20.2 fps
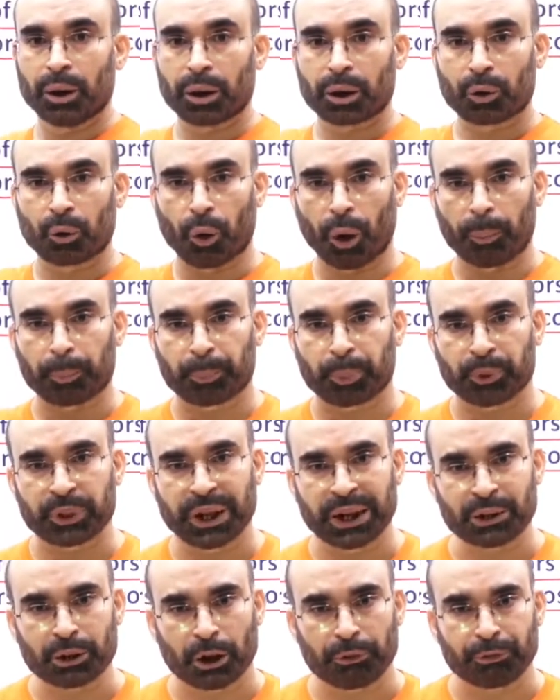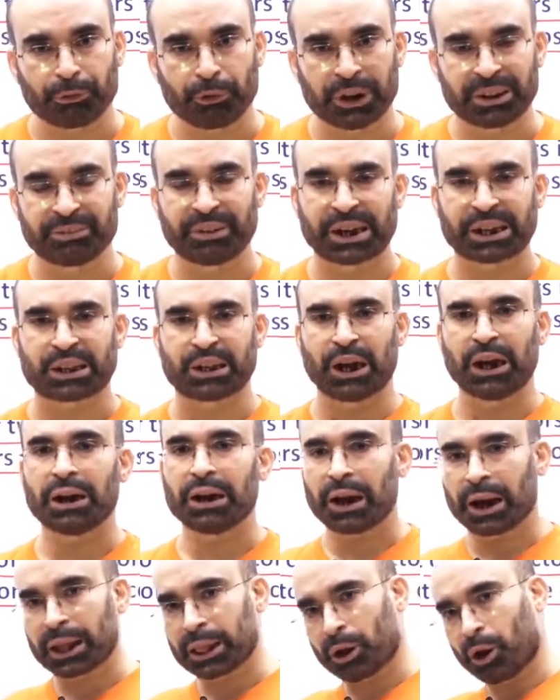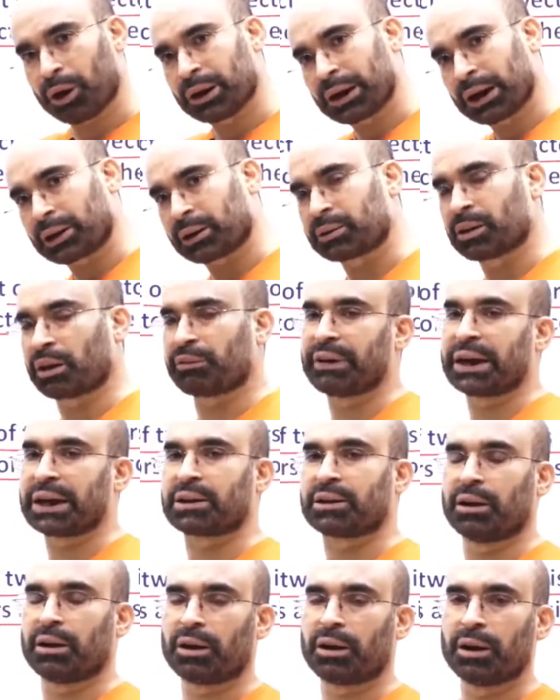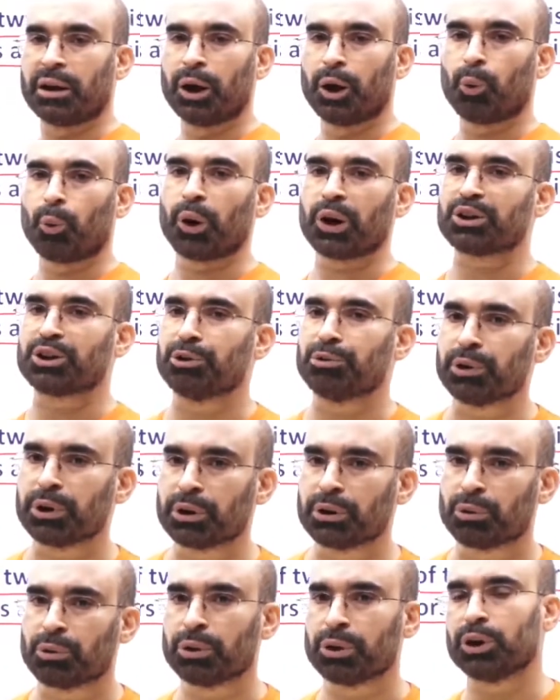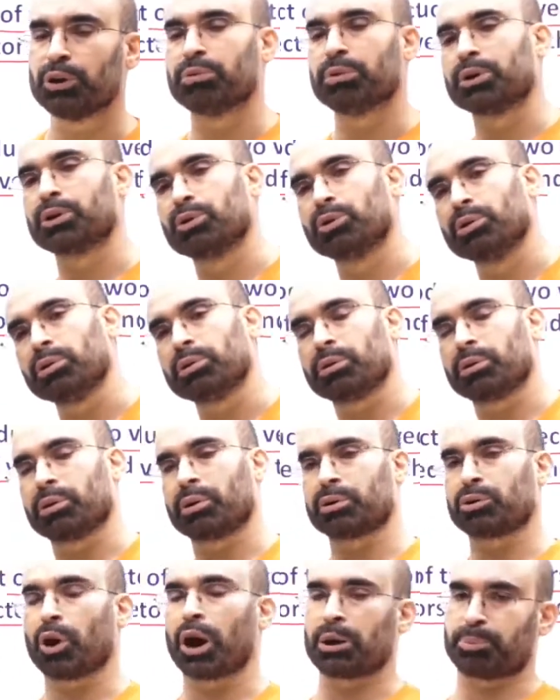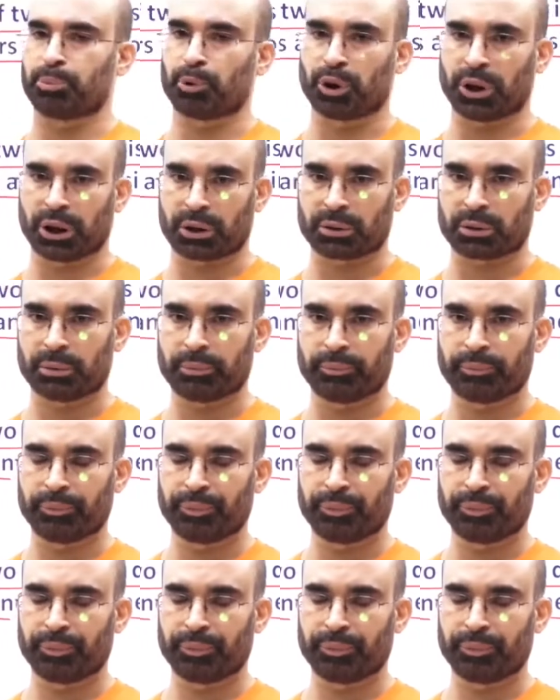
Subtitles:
Component of one vector along another vector. What you would do? You would do dot product.